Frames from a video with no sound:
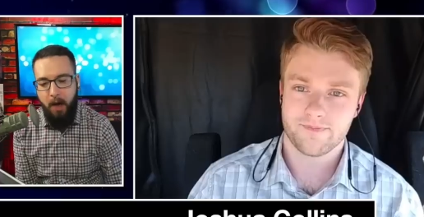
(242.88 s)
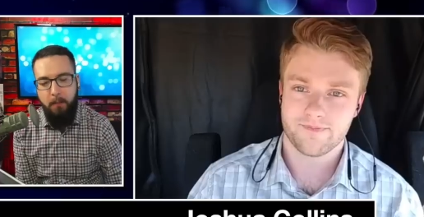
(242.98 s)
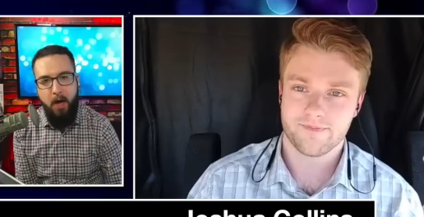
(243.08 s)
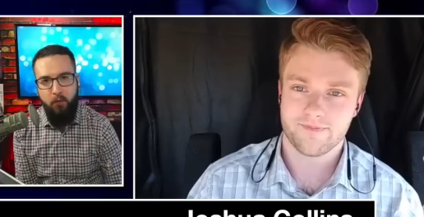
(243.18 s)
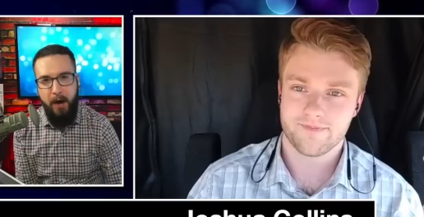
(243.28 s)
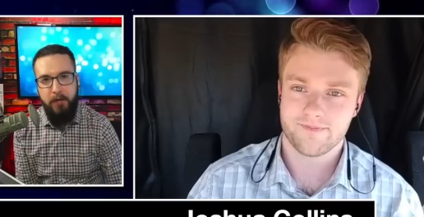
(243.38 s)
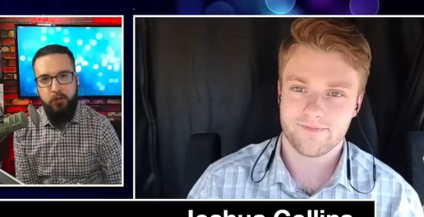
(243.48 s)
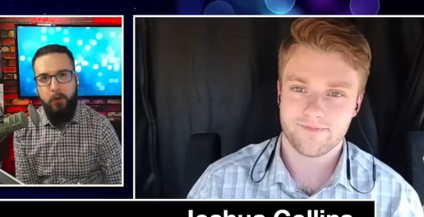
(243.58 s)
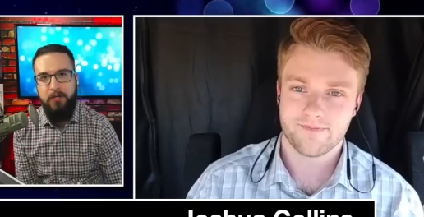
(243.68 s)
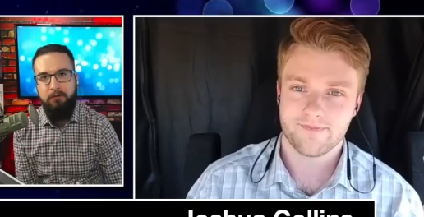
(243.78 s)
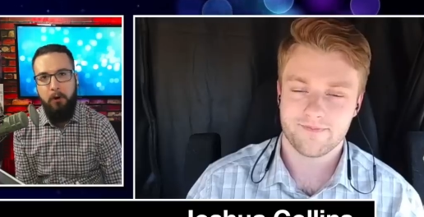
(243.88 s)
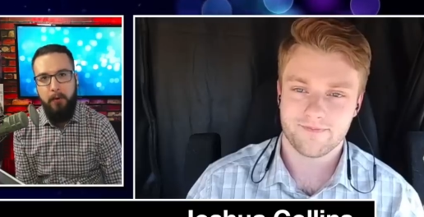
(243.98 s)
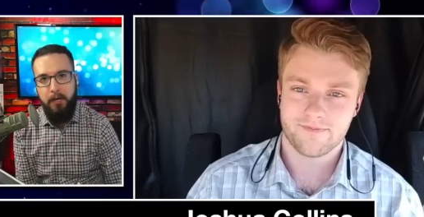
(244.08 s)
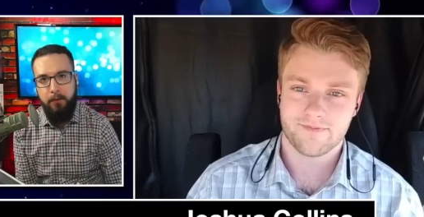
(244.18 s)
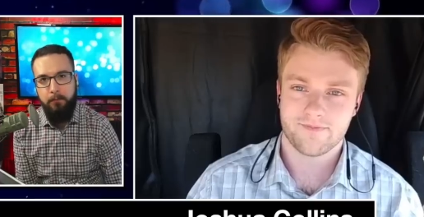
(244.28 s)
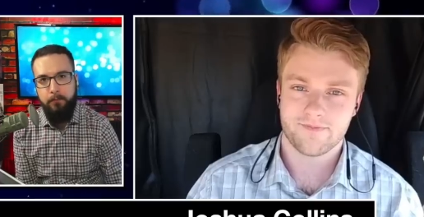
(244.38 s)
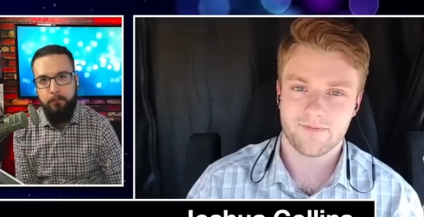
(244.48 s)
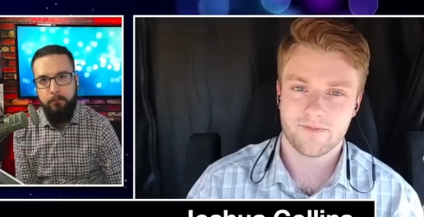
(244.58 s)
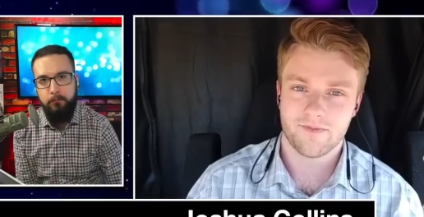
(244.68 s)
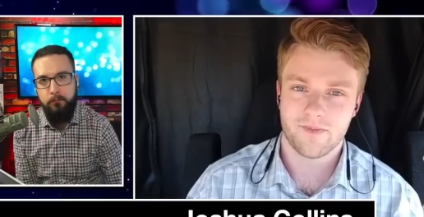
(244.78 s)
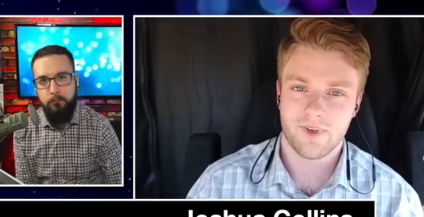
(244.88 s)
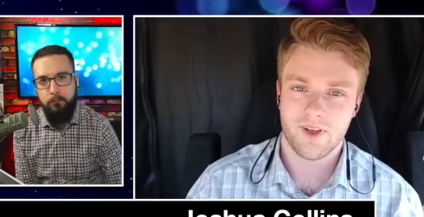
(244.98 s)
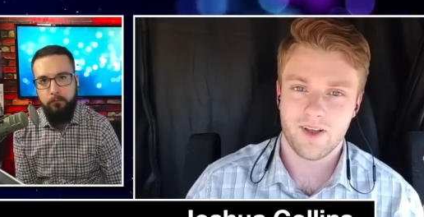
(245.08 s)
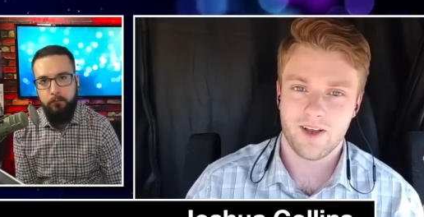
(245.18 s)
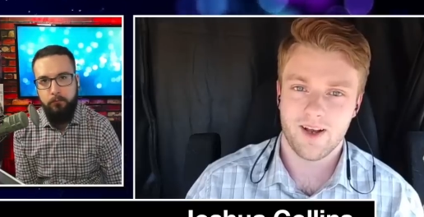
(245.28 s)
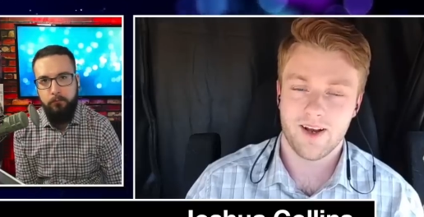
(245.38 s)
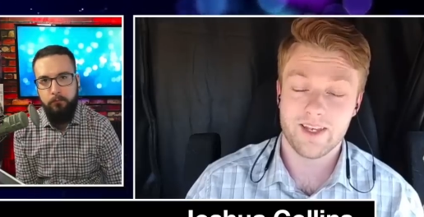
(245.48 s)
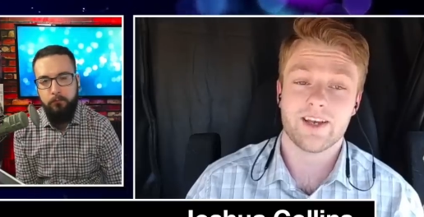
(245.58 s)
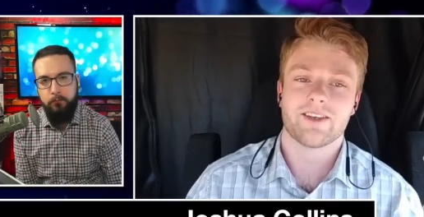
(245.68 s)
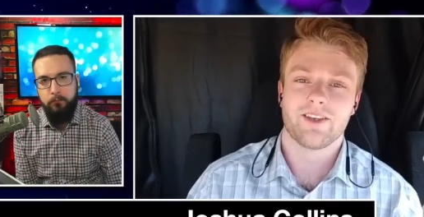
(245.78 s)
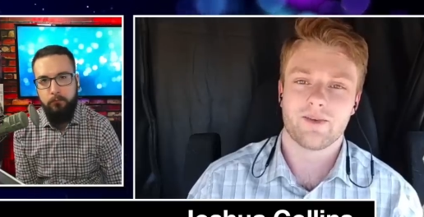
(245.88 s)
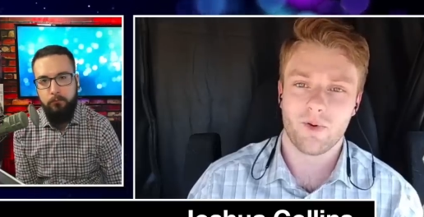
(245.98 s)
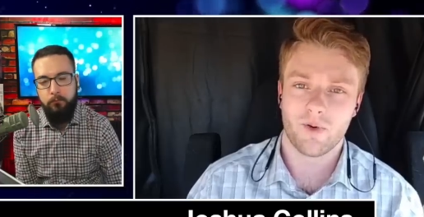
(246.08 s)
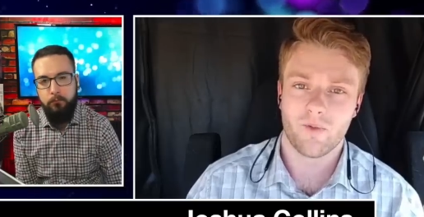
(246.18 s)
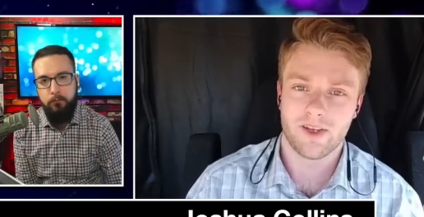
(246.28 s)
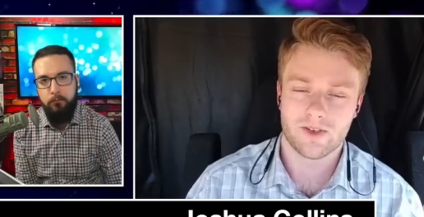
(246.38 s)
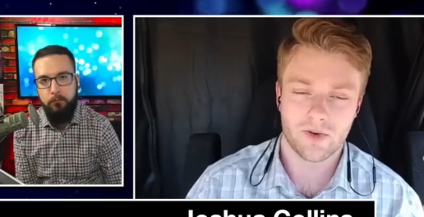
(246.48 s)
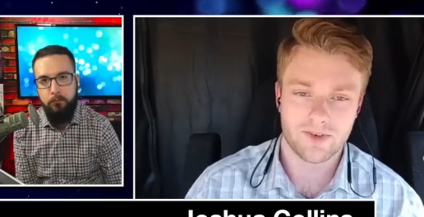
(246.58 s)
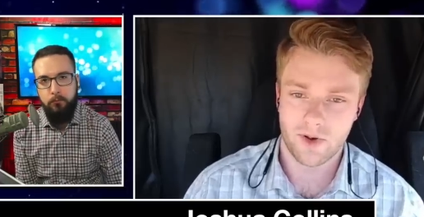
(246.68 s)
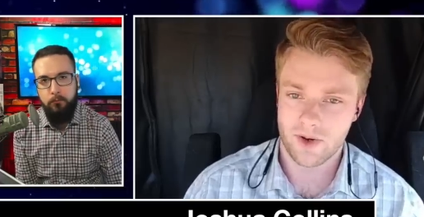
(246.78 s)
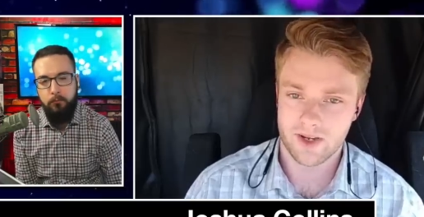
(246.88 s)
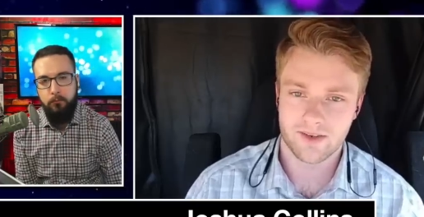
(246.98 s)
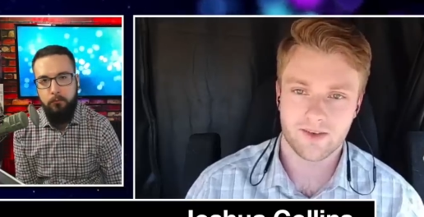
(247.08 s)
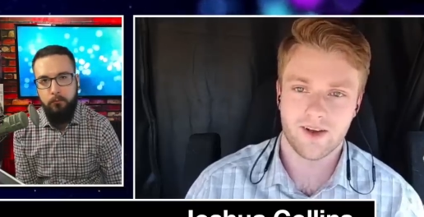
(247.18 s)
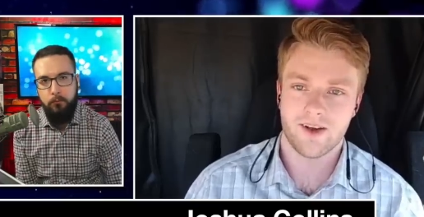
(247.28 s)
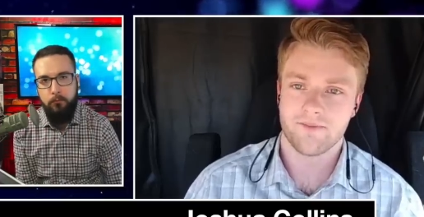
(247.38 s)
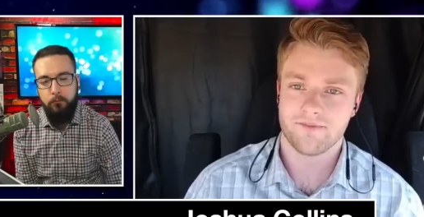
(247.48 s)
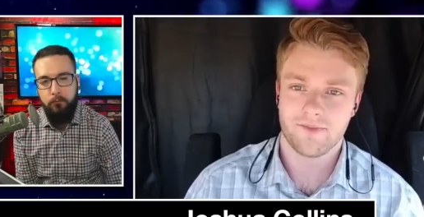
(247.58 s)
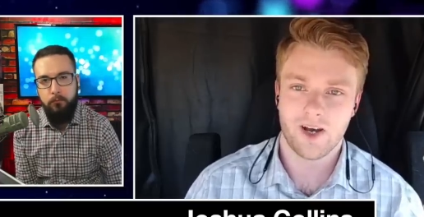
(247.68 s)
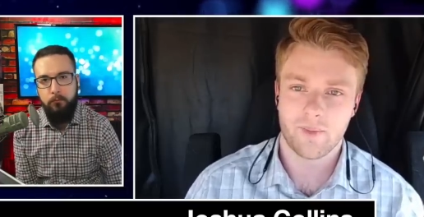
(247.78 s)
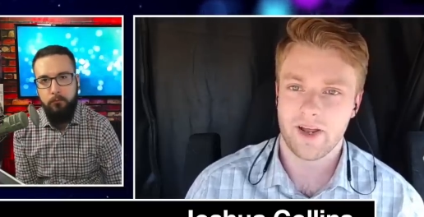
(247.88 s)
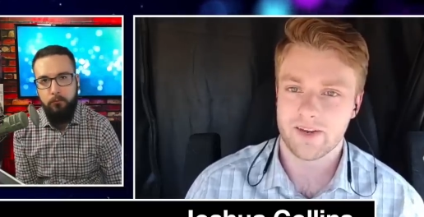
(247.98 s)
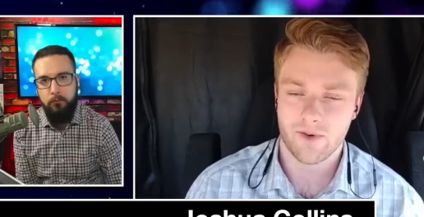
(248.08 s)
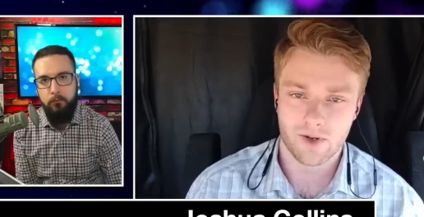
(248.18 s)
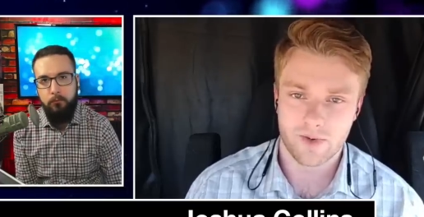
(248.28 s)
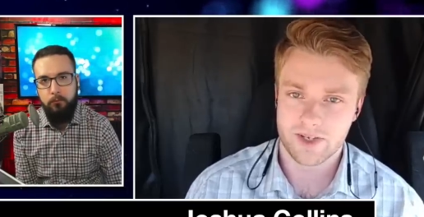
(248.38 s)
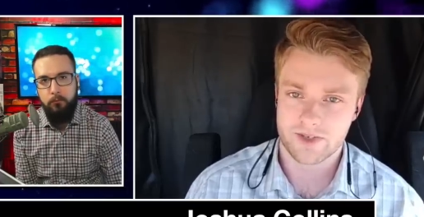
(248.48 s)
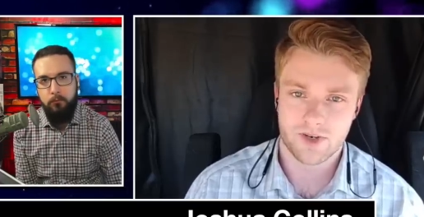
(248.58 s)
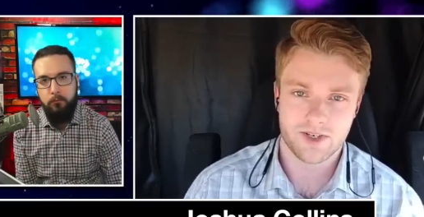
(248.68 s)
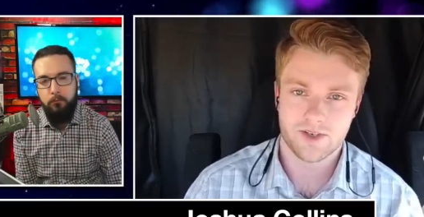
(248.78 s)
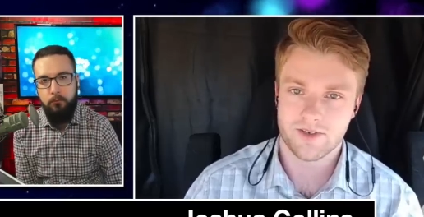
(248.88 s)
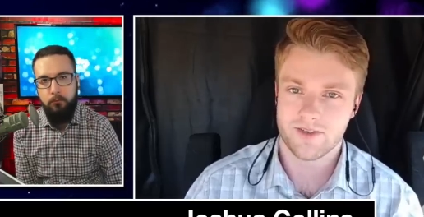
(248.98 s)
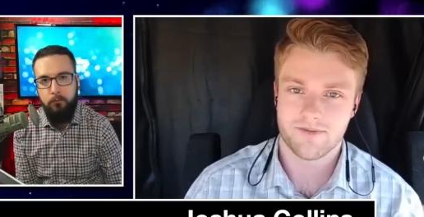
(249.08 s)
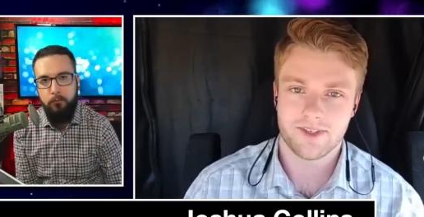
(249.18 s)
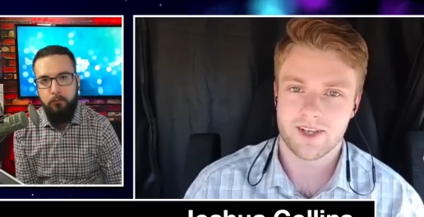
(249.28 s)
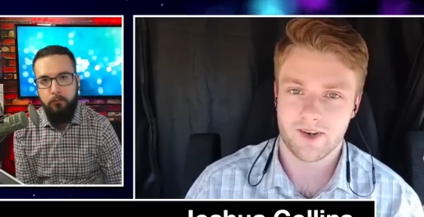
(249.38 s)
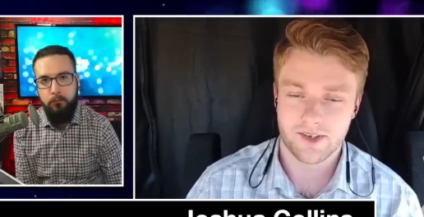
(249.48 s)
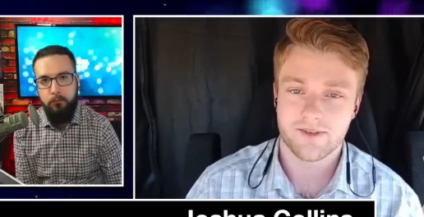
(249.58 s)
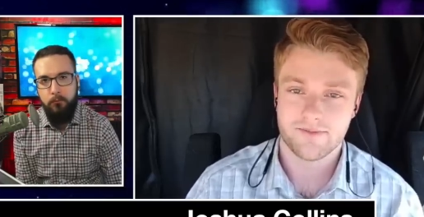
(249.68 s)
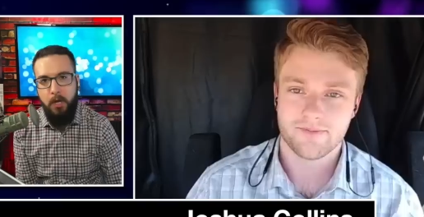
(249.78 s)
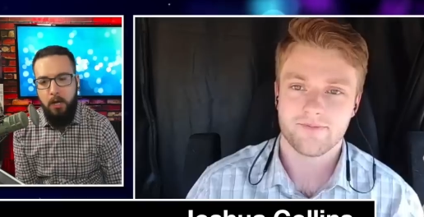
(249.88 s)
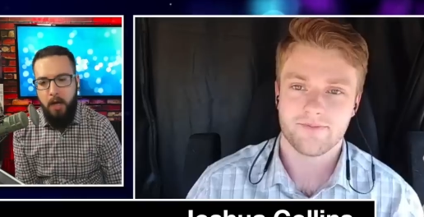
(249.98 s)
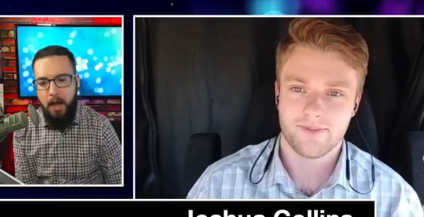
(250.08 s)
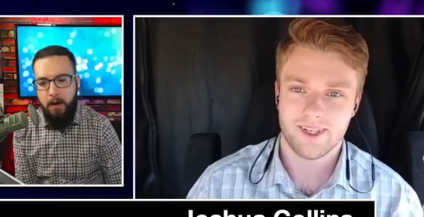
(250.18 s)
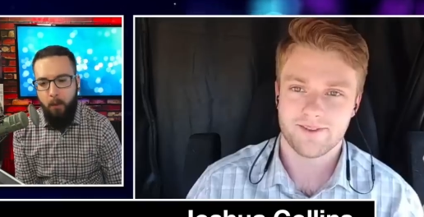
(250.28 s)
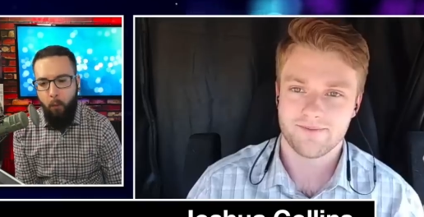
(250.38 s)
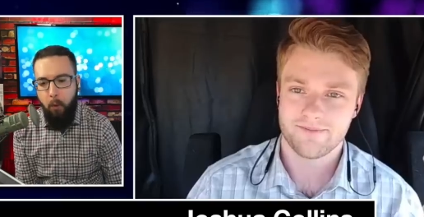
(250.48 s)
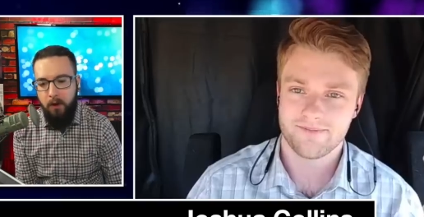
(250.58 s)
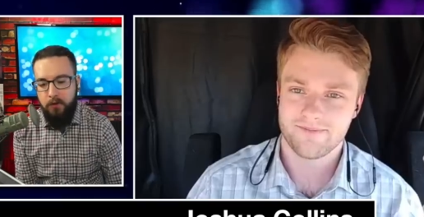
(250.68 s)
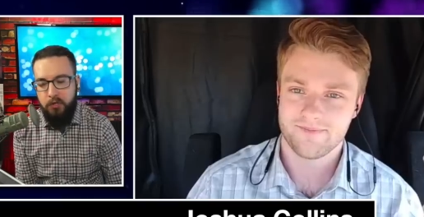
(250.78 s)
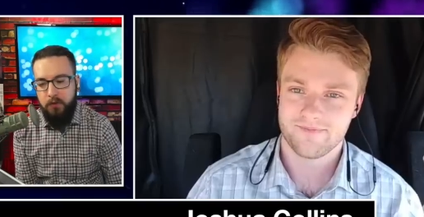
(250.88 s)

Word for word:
Speaker 1: how about ranked choice voting?
Speaker 2: Uh, yes, I support ranked choice voting, um, automatic voter registration, et cetera.
Speaker 1: And what is your